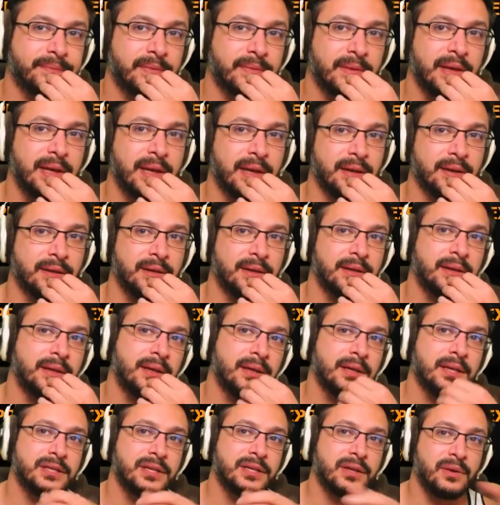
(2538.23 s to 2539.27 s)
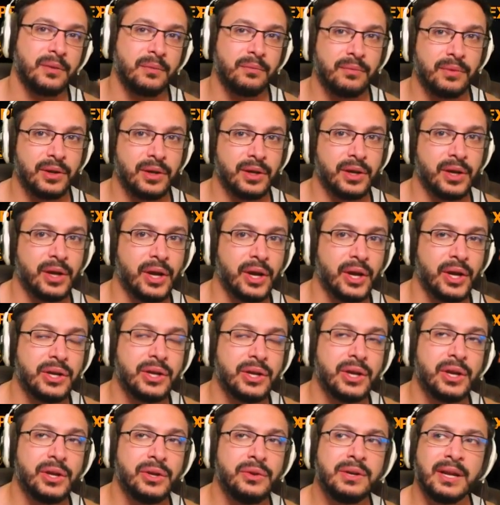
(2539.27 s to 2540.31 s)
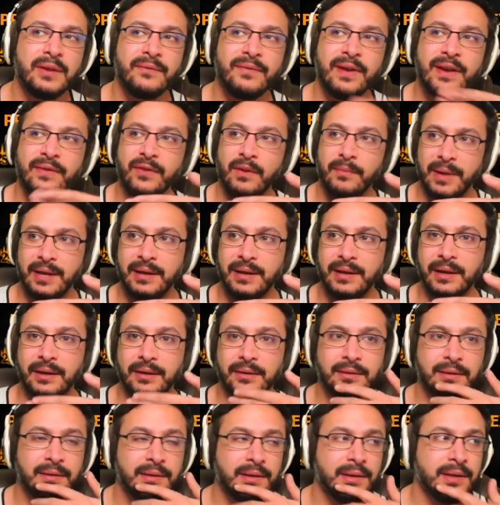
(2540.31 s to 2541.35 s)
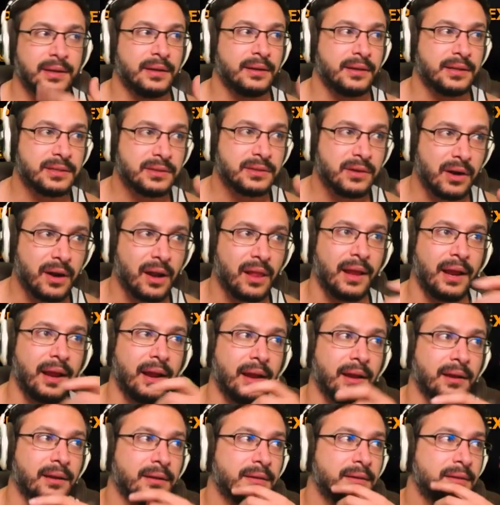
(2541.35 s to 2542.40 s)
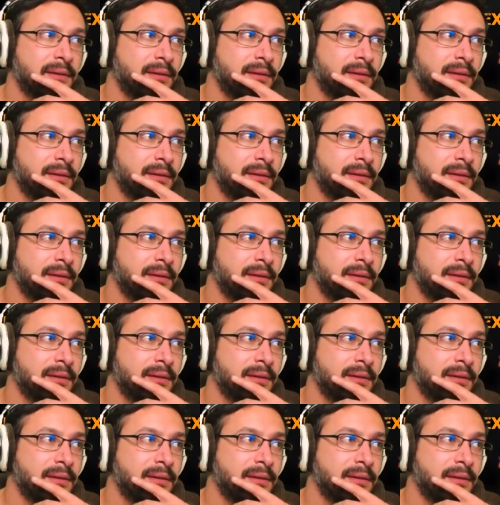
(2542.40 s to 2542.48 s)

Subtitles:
Yeah. So you can faithful mending this card to land,